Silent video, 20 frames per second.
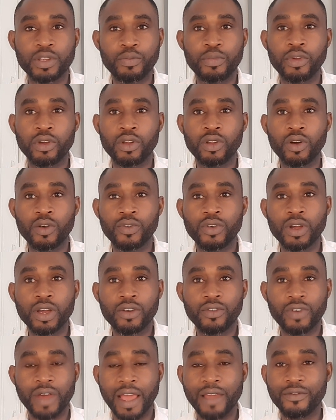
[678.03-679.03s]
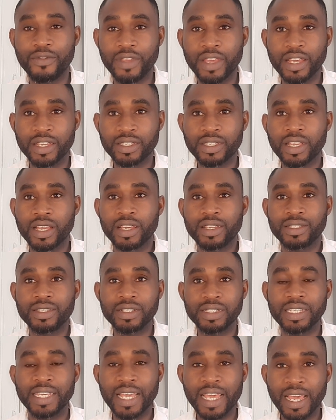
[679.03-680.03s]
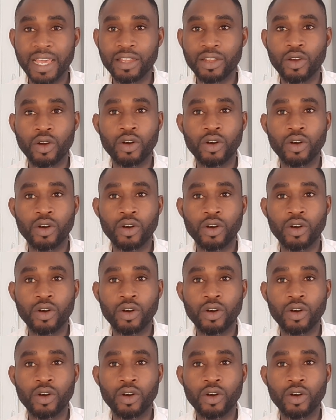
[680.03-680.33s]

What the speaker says: period of 5 years to the end.